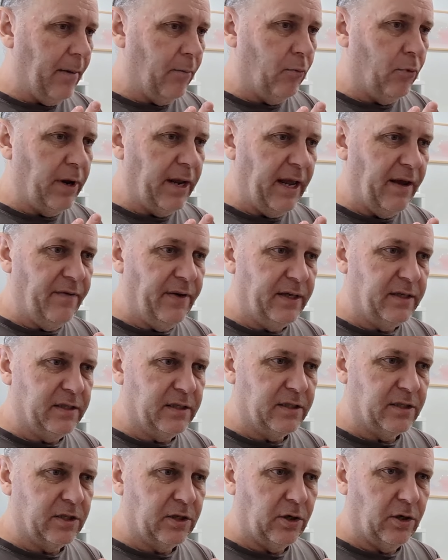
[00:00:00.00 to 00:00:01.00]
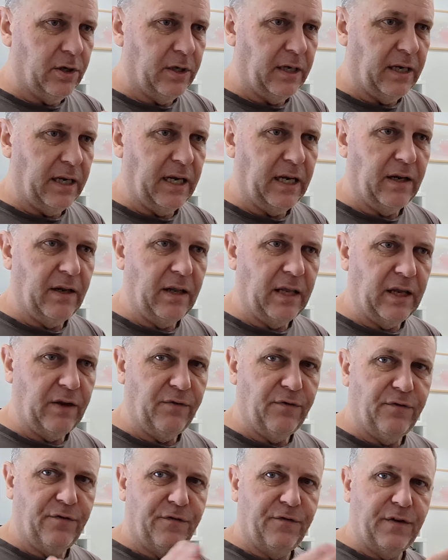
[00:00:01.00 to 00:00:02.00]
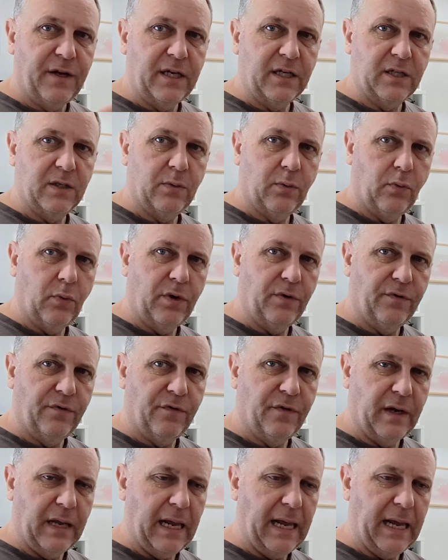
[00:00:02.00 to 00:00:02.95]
We have had dystonia in the feet with